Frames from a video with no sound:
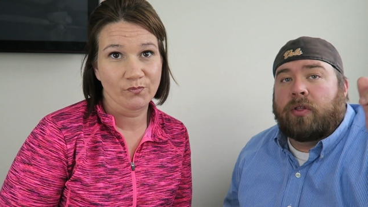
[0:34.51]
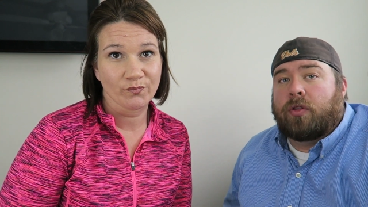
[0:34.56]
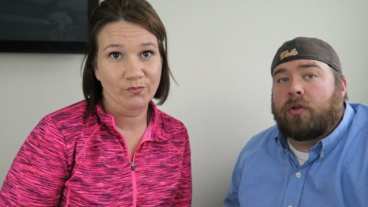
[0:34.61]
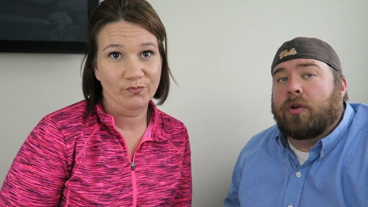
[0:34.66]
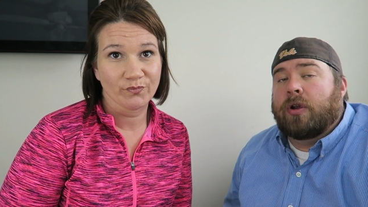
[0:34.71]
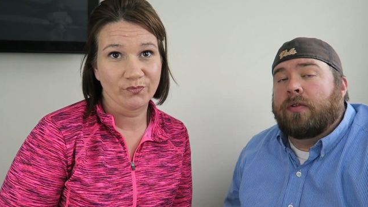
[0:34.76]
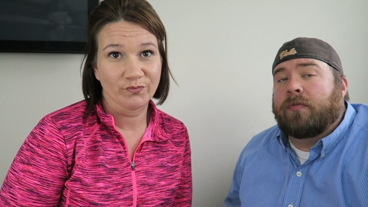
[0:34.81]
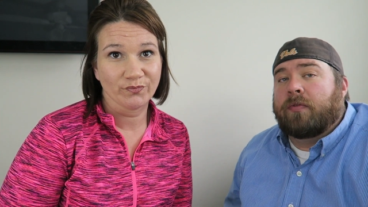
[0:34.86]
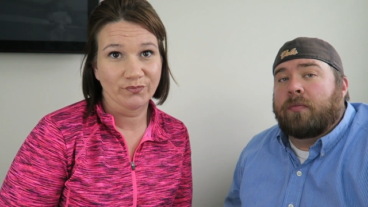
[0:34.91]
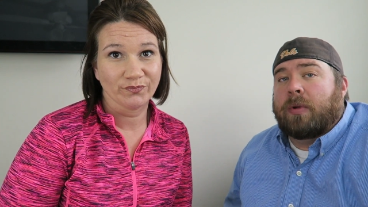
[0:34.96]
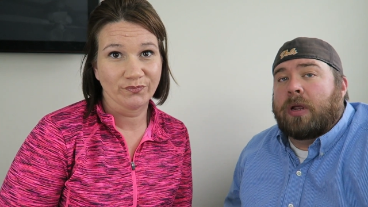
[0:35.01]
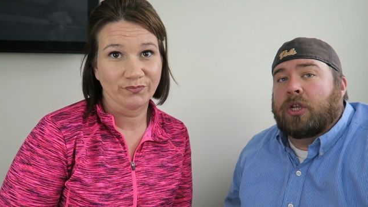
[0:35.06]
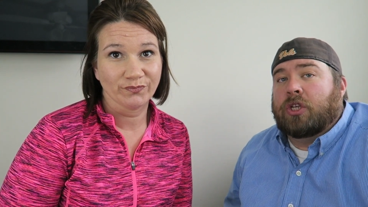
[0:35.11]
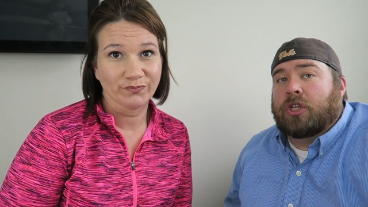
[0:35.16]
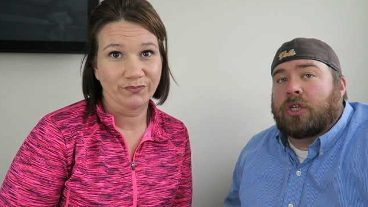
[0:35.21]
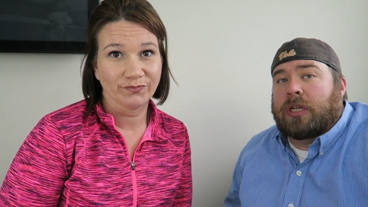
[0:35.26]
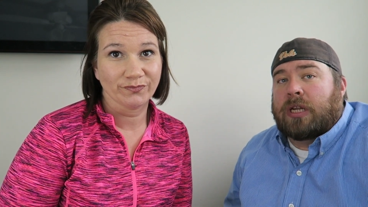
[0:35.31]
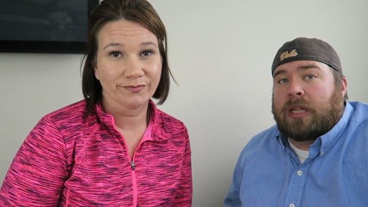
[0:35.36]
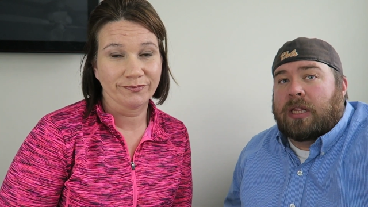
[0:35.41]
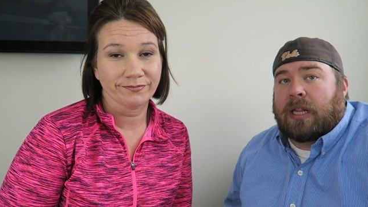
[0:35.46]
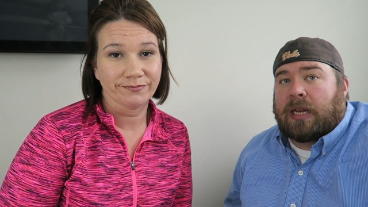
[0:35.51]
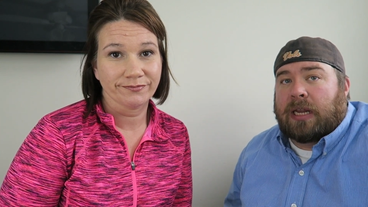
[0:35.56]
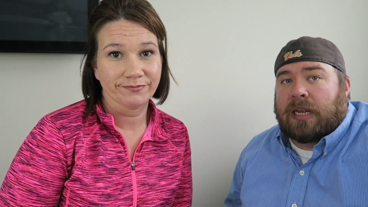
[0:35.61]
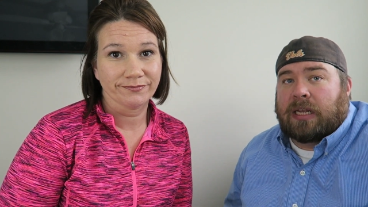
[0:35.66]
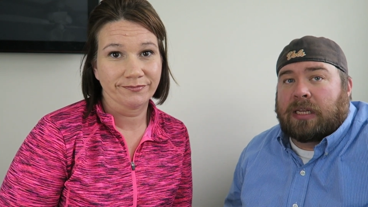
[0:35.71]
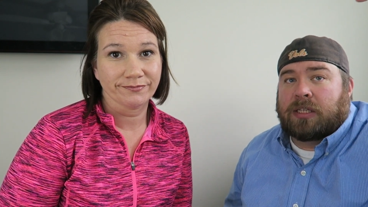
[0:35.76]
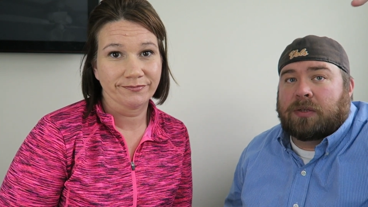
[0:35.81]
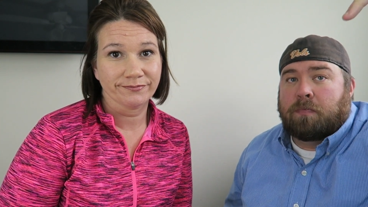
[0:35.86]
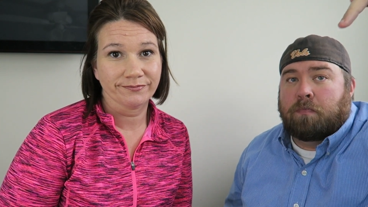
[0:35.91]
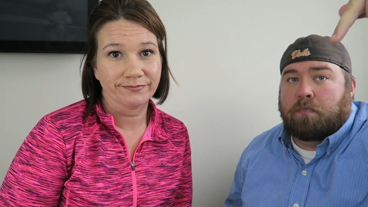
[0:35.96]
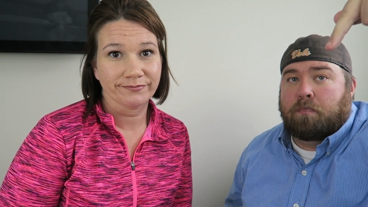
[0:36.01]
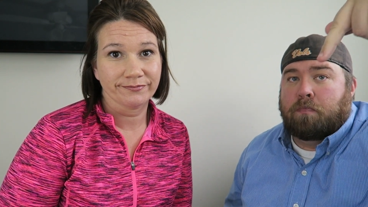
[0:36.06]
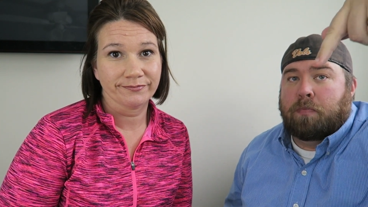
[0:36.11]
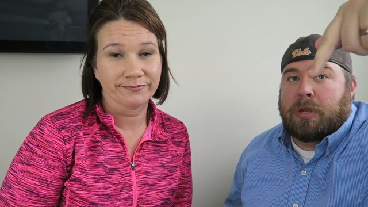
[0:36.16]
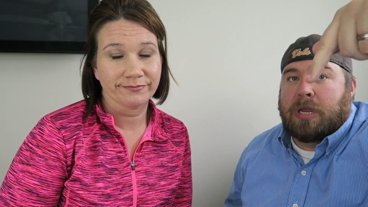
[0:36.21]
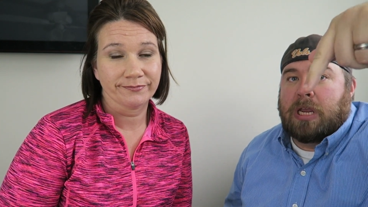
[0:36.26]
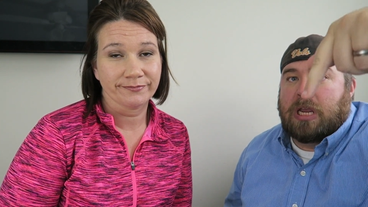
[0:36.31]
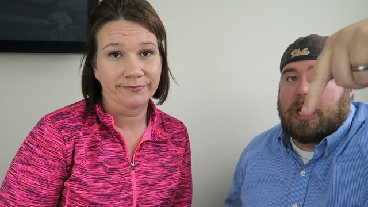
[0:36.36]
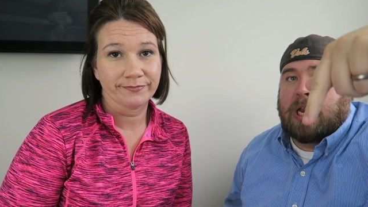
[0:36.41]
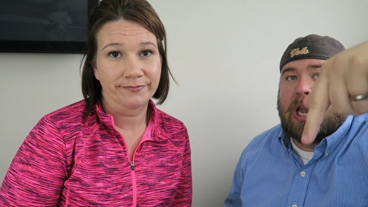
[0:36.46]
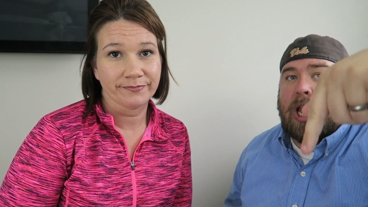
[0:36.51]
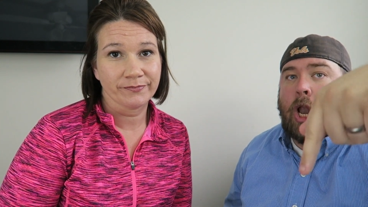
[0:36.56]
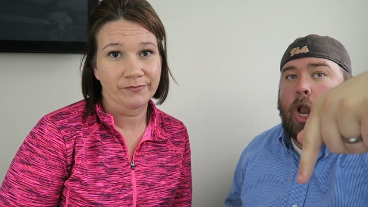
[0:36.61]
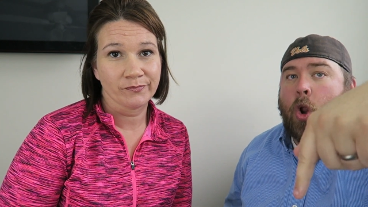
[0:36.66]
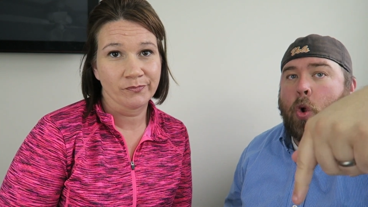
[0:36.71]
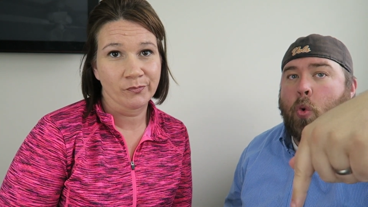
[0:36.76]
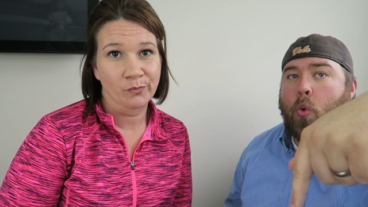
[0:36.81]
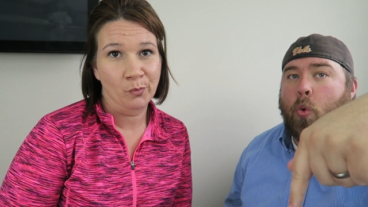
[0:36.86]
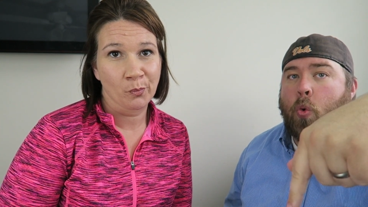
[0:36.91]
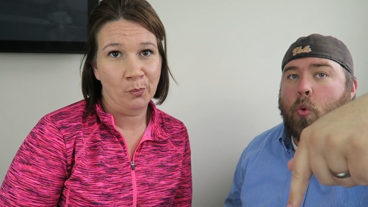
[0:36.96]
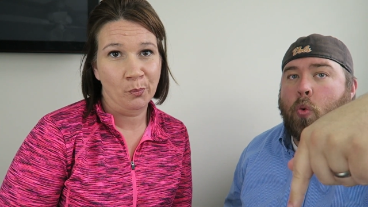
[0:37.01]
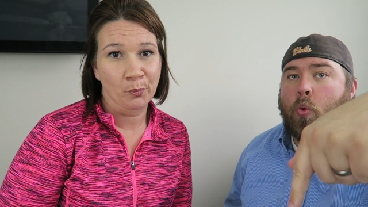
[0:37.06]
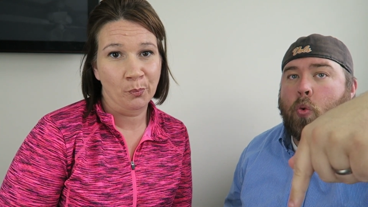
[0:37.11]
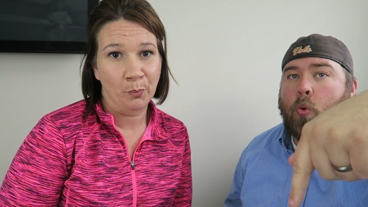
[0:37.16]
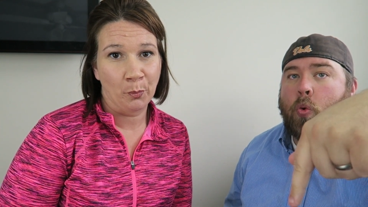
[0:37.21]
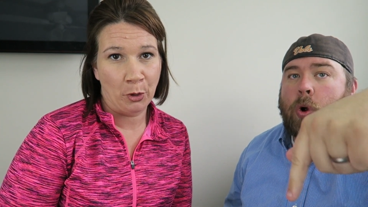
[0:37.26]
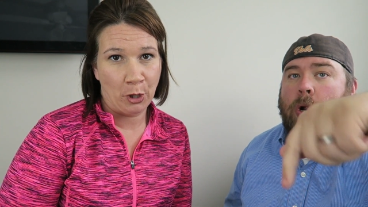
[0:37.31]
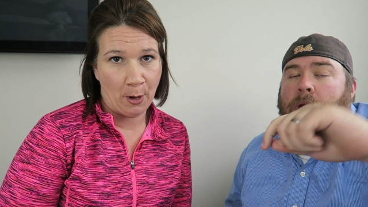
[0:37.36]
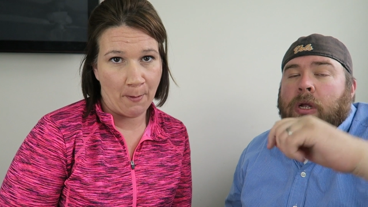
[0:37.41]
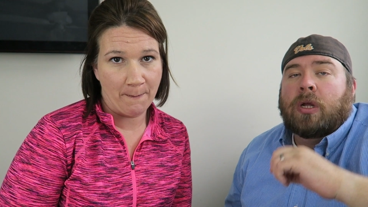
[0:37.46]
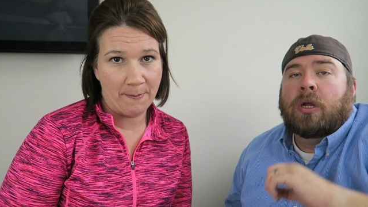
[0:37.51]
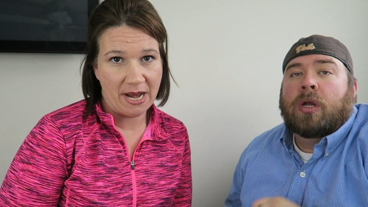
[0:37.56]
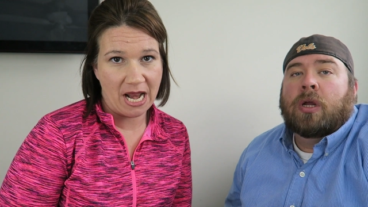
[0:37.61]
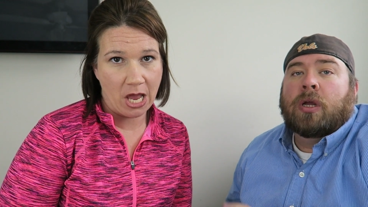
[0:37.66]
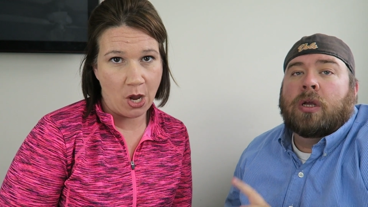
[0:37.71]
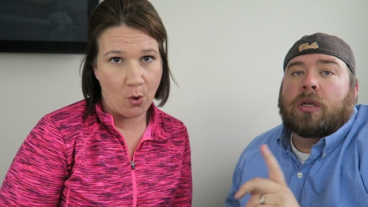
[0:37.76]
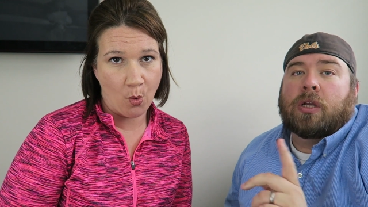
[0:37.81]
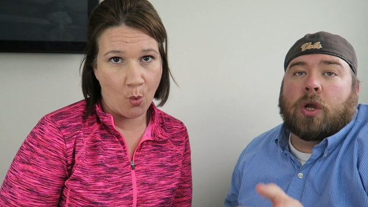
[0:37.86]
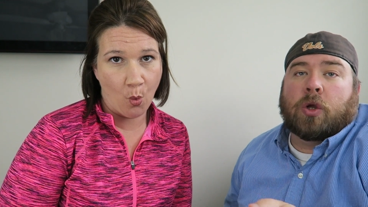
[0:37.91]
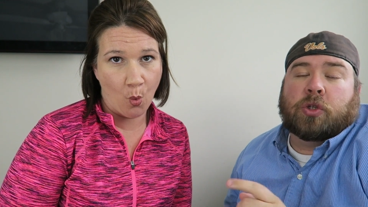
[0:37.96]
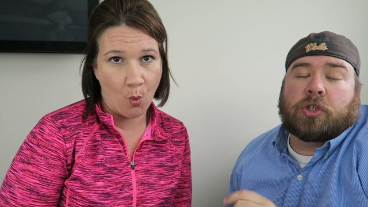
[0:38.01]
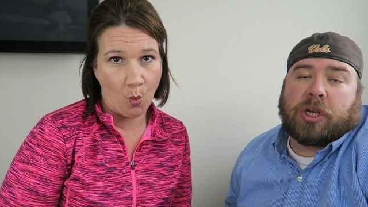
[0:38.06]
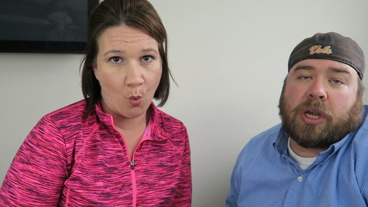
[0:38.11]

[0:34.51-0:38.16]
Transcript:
Speaker 1: their information in the links below. Go